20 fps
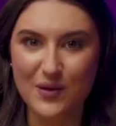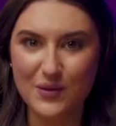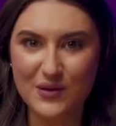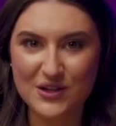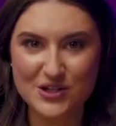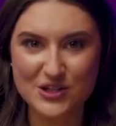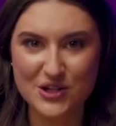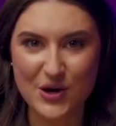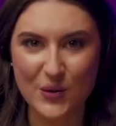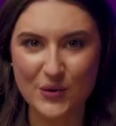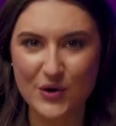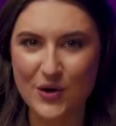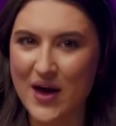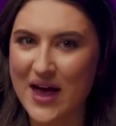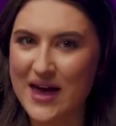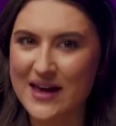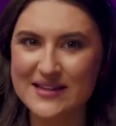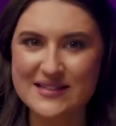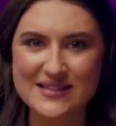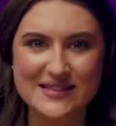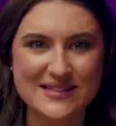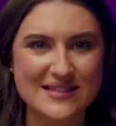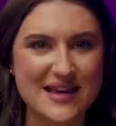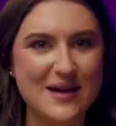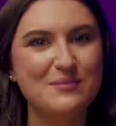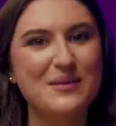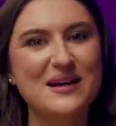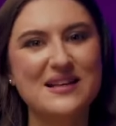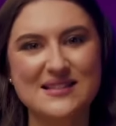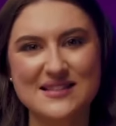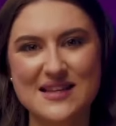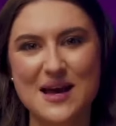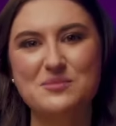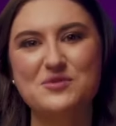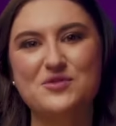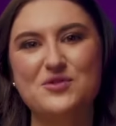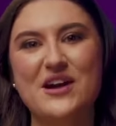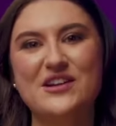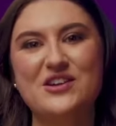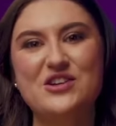I will show you a
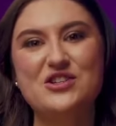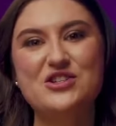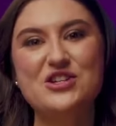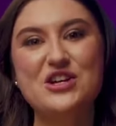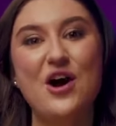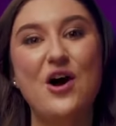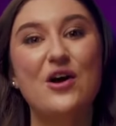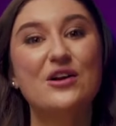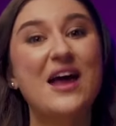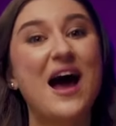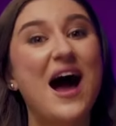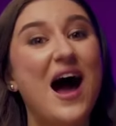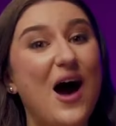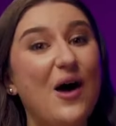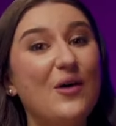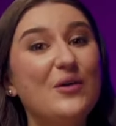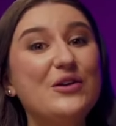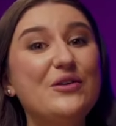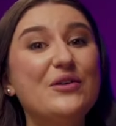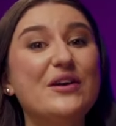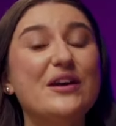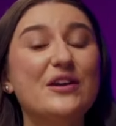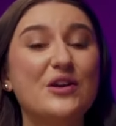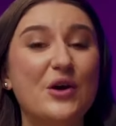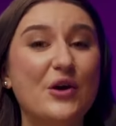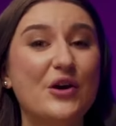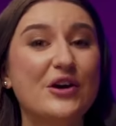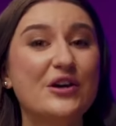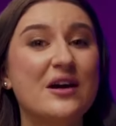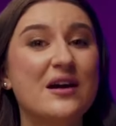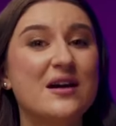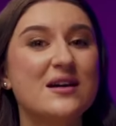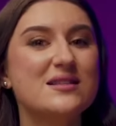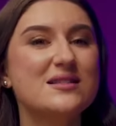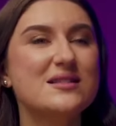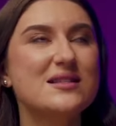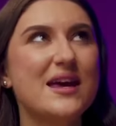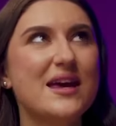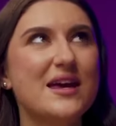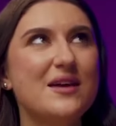step-by-step strategy on how you can earn,
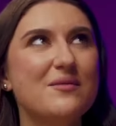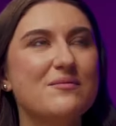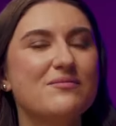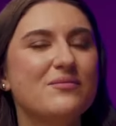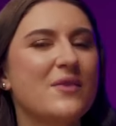say,